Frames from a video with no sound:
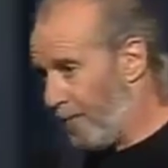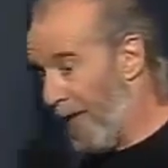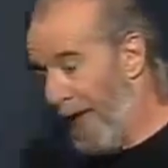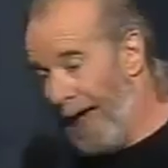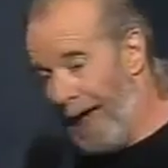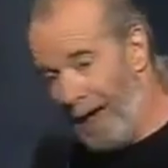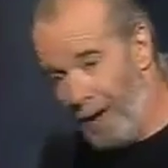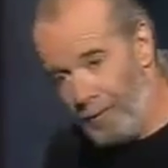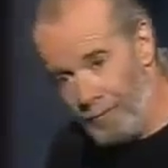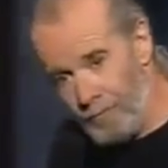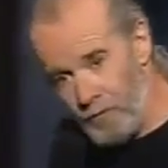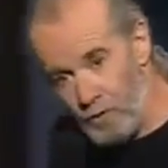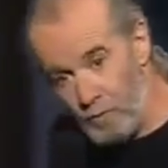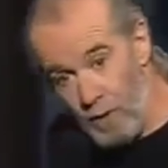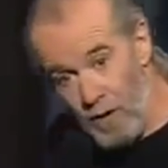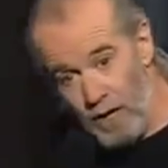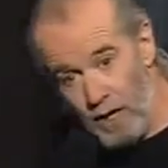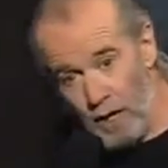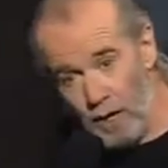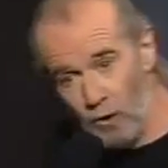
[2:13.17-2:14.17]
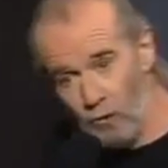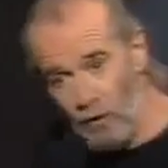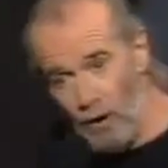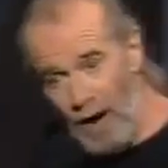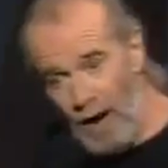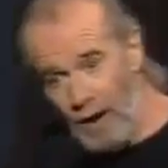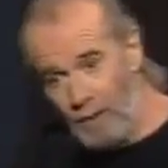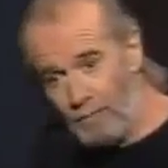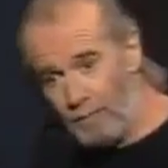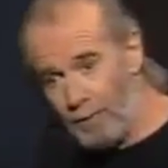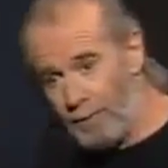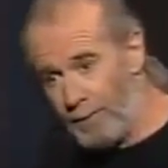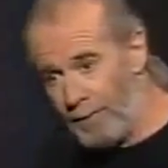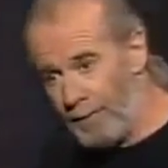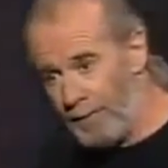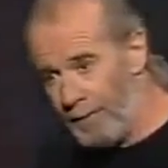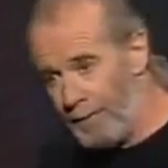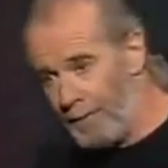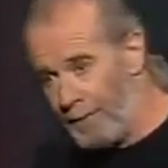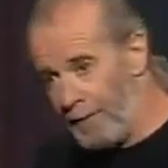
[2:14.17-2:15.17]
Now, speaking of rape,
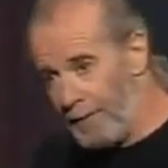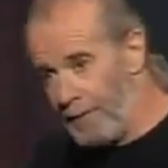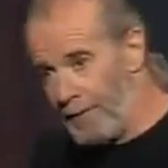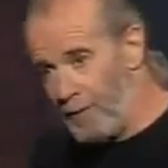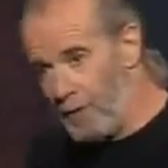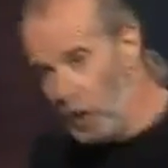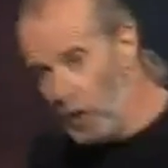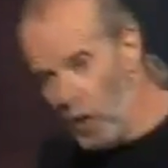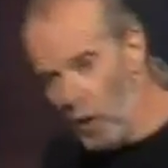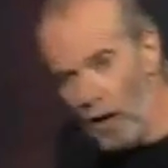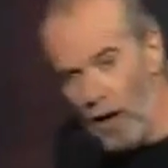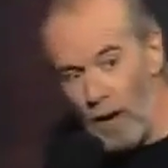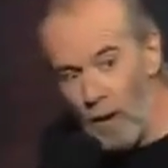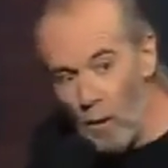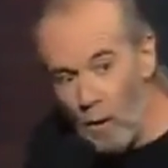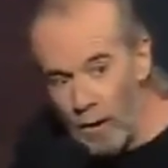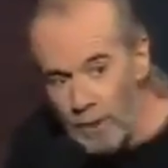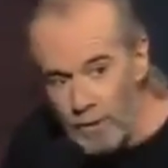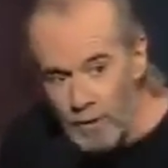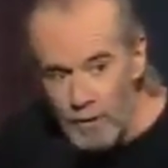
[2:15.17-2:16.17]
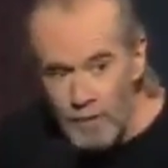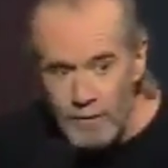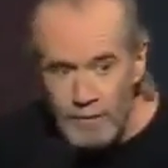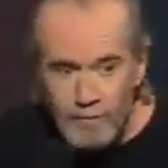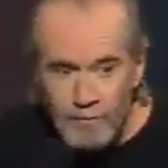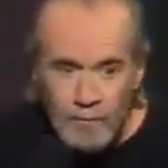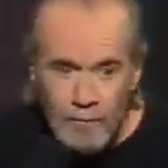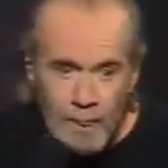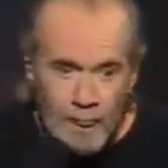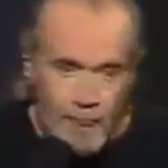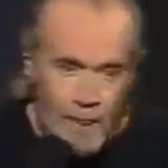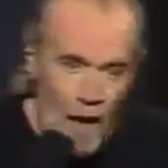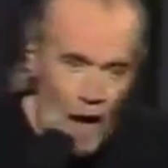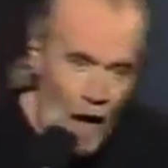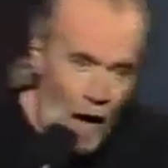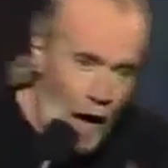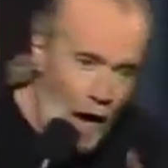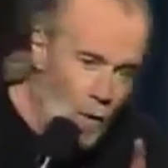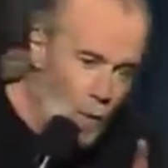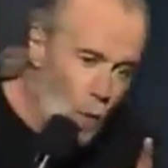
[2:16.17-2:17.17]
you know what I wonder?
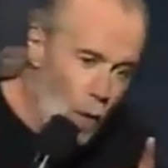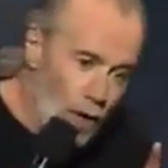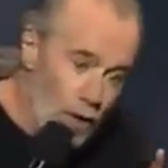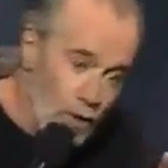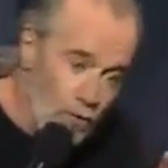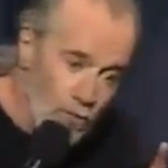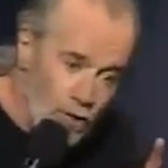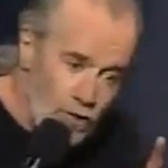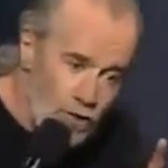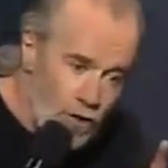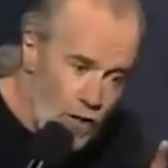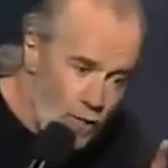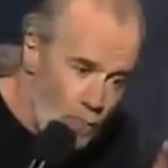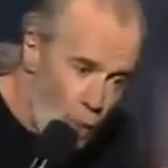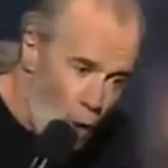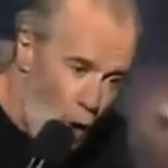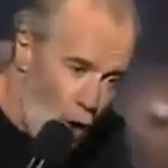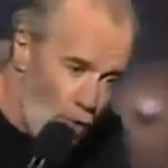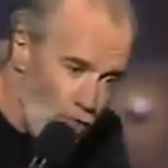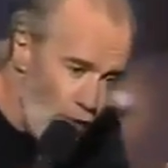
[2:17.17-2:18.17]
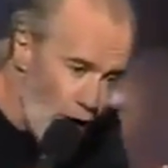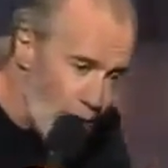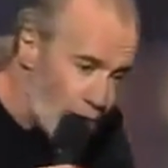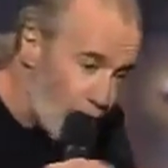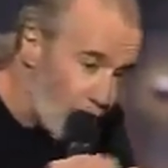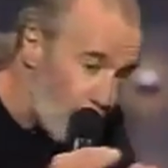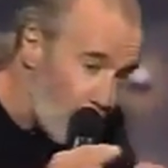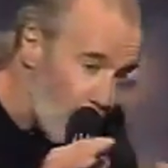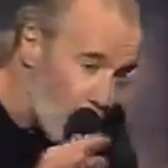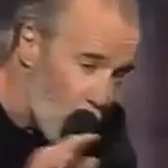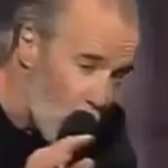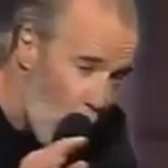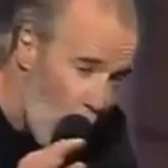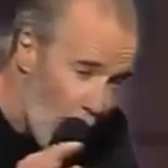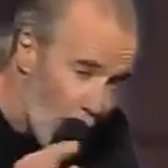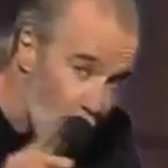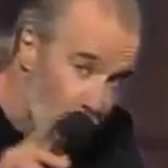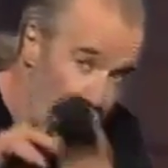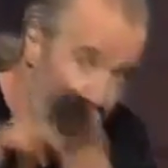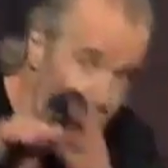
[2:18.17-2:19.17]
I wonder is there more rape at the
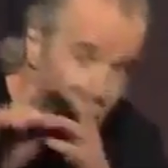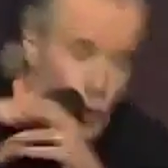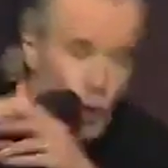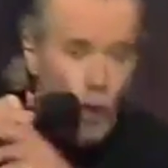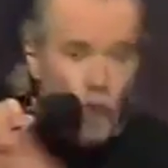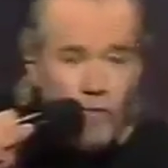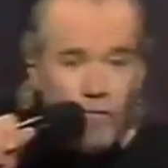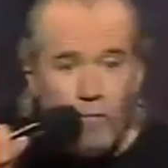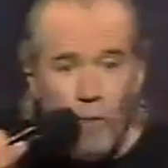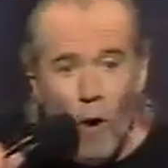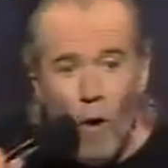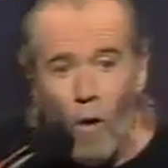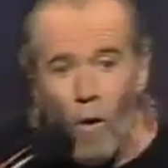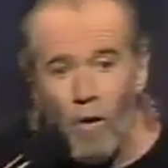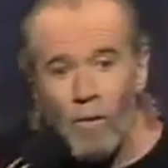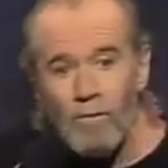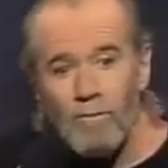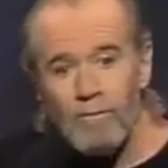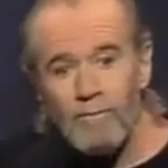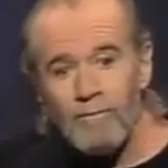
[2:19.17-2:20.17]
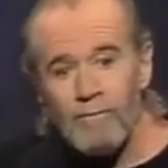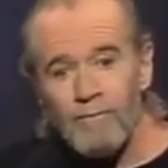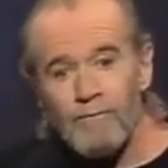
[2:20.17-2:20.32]
equator or the North Pole?